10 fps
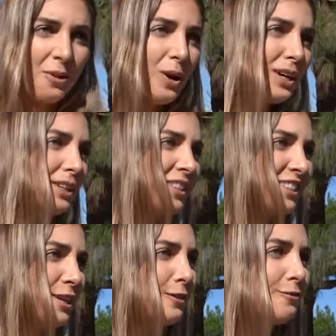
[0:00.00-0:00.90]
I welded the
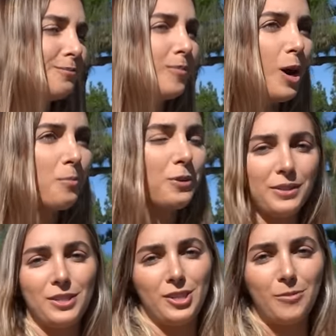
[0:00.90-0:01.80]
diff,
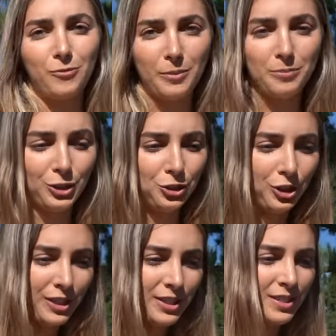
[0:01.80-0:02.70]
upgraded the subframe
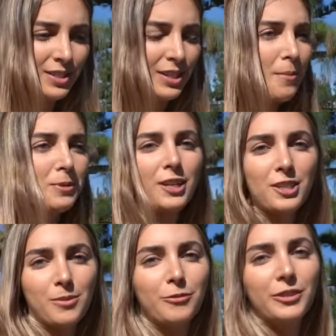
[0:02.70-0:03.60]
bushings, slapped on
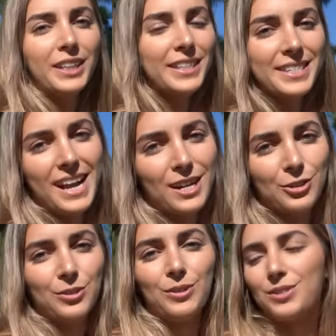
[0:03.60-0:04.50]
some villains
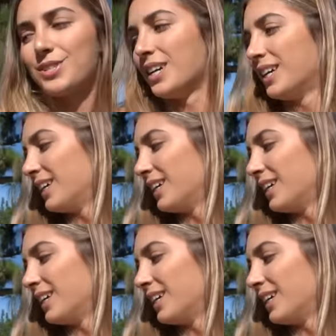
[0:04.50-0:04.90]
axles,